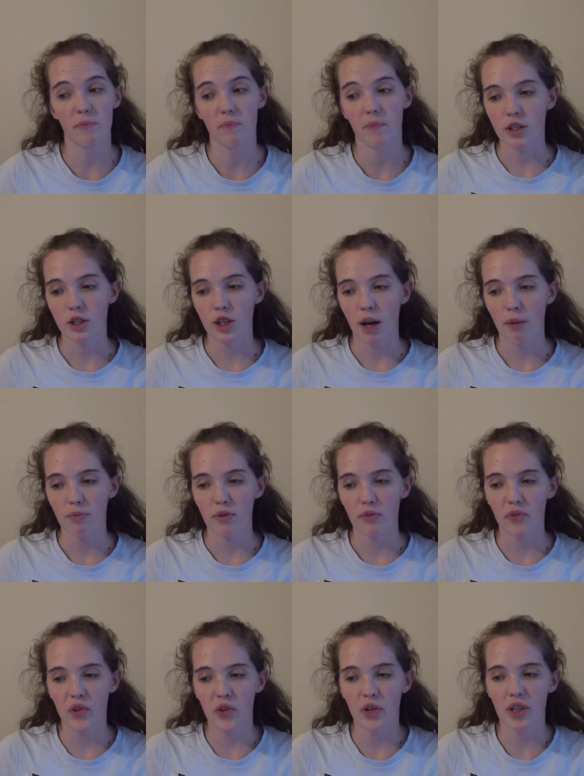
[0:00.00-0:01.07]
This chapter
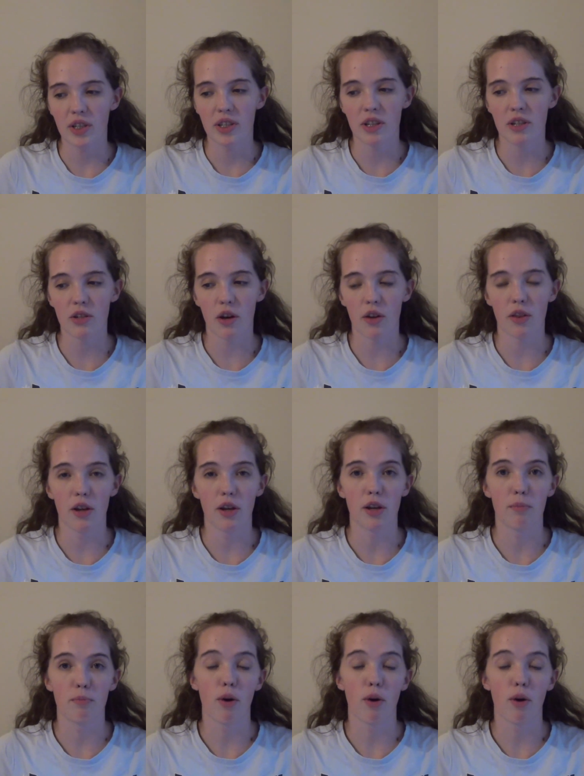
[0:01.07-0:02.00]
focuses on the